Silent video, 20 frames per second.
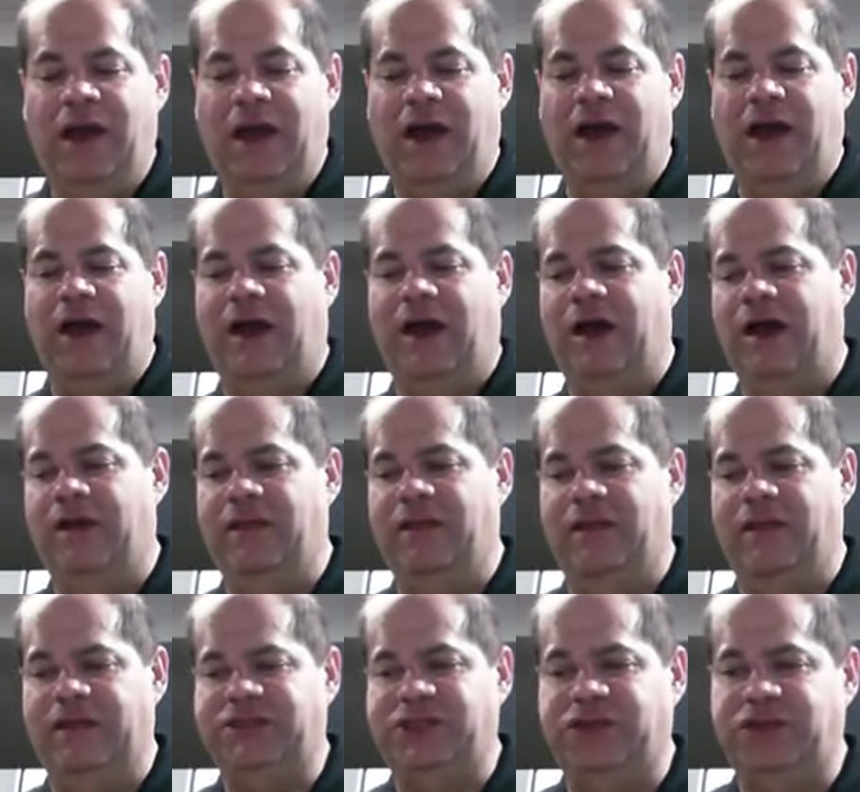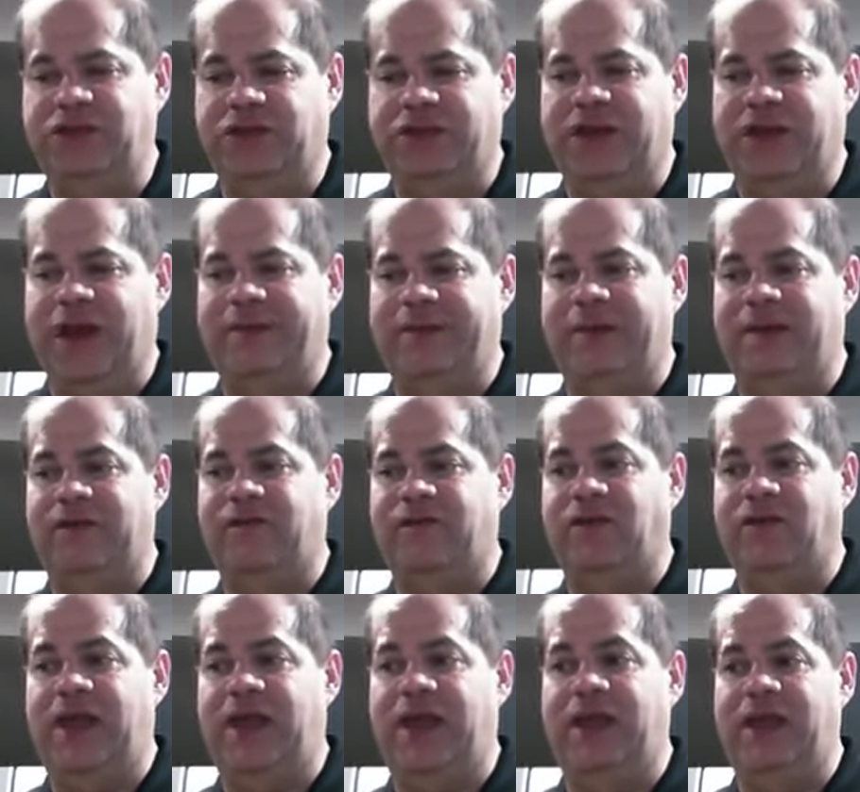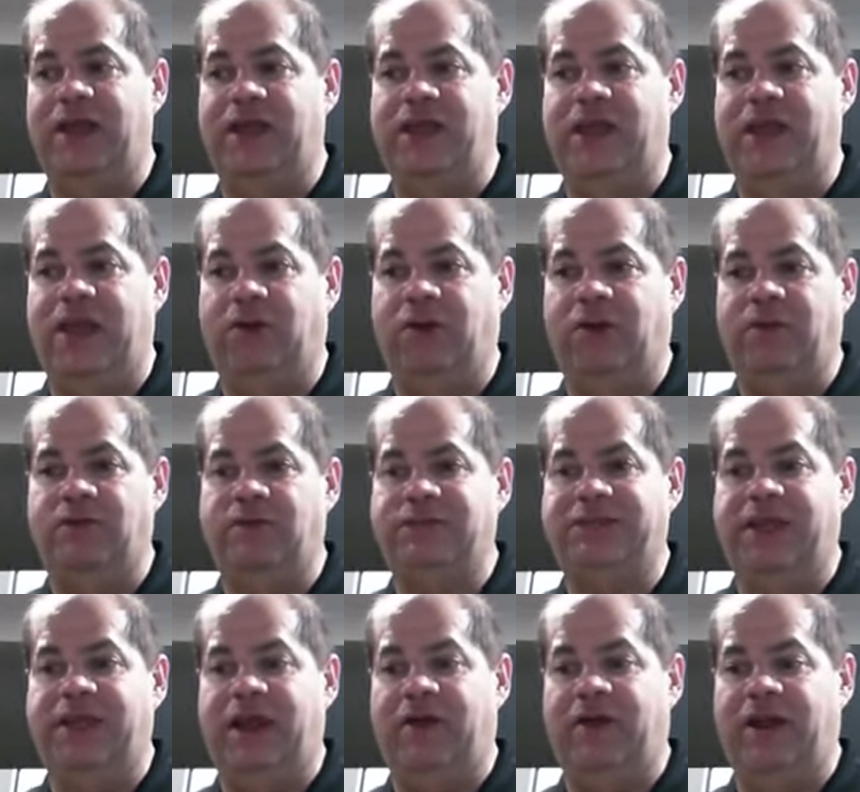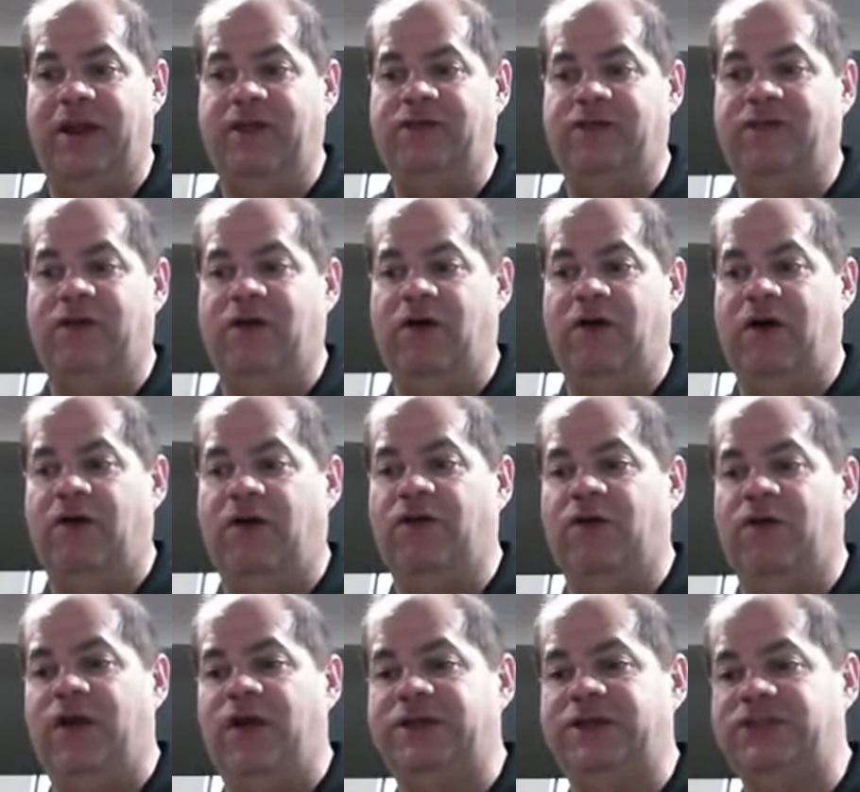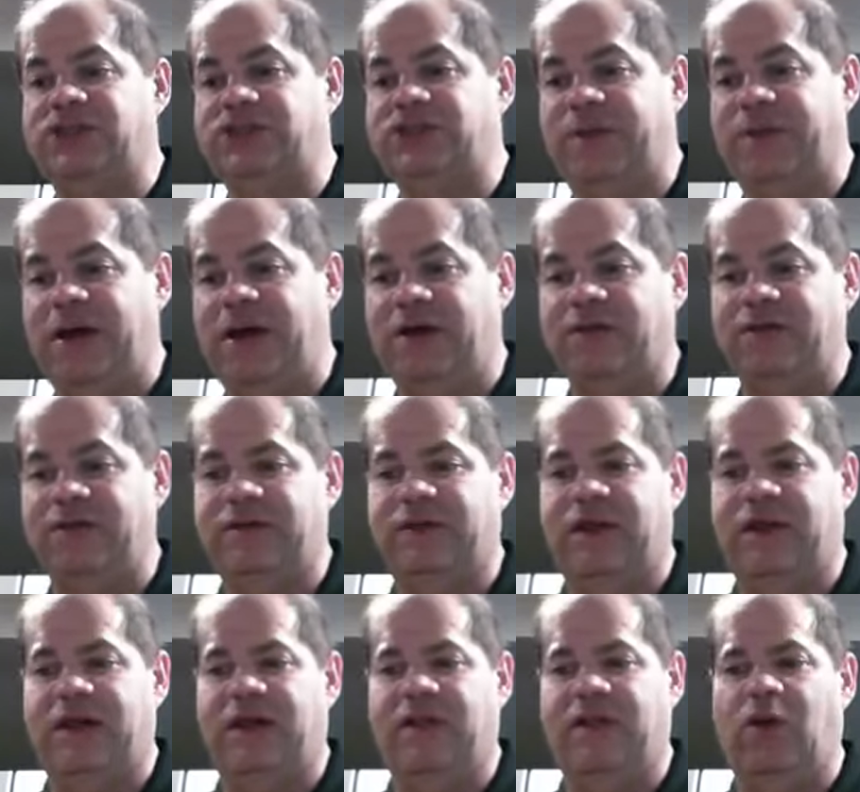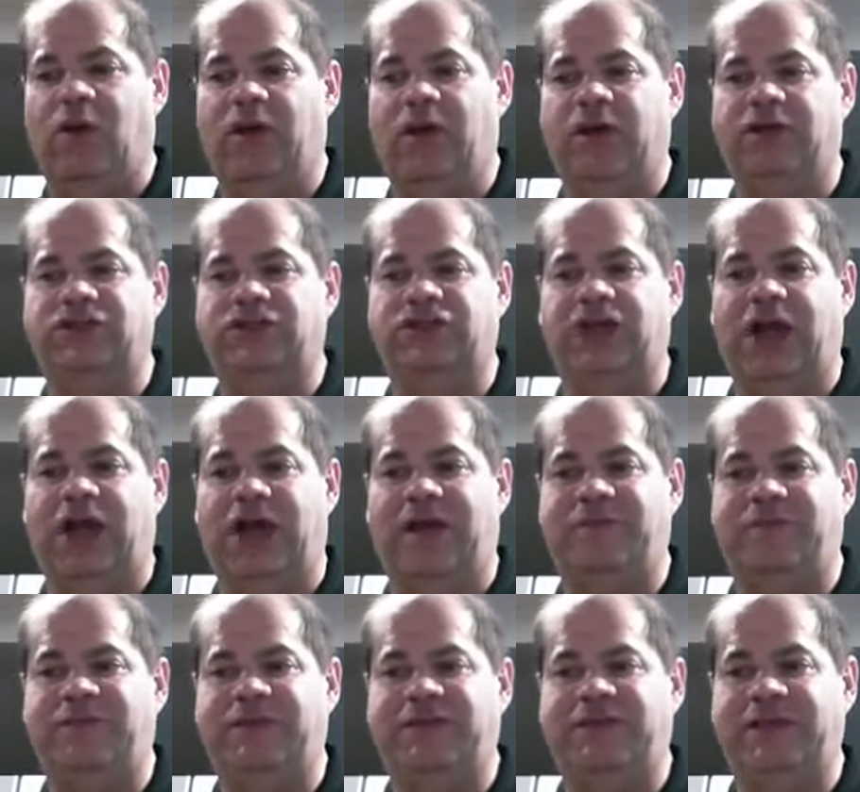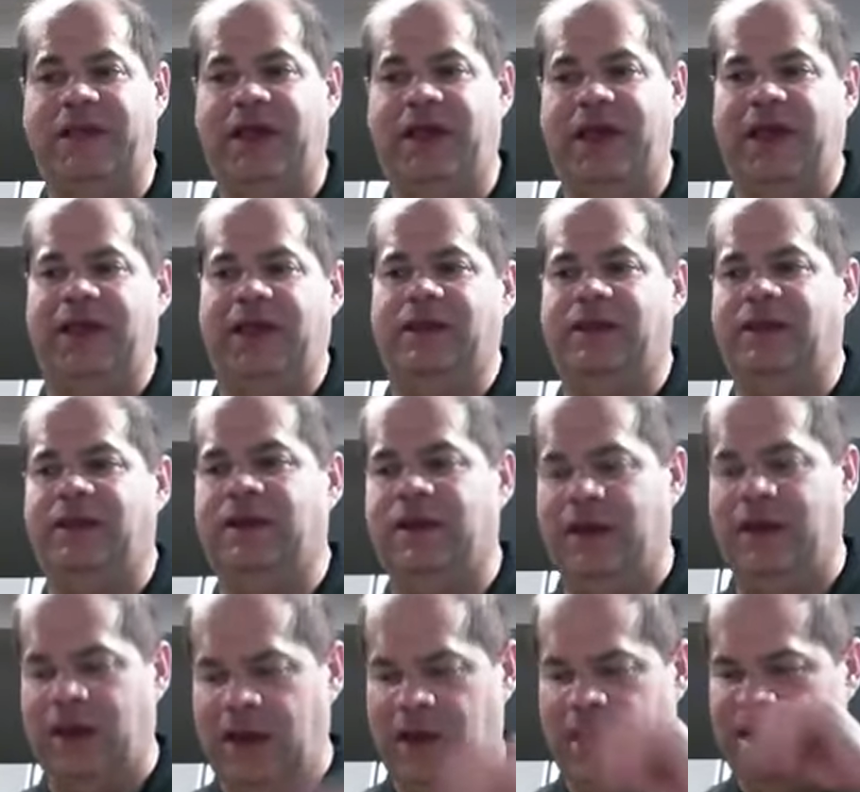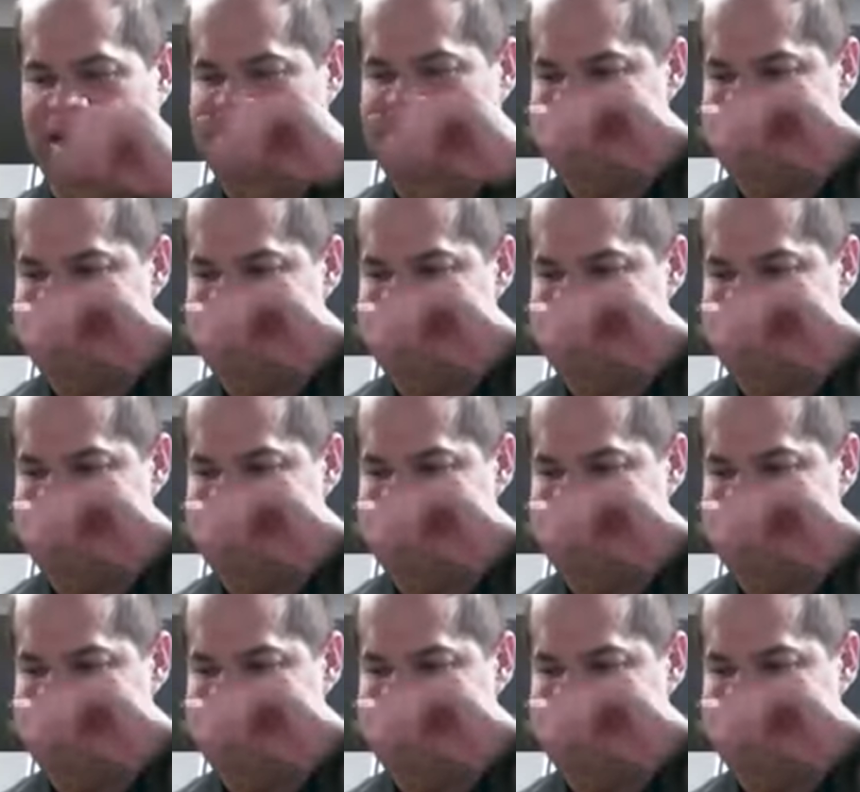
uh, that she took time out of her day, and Gary was there answering all the questions about uh, loyal shops and uh,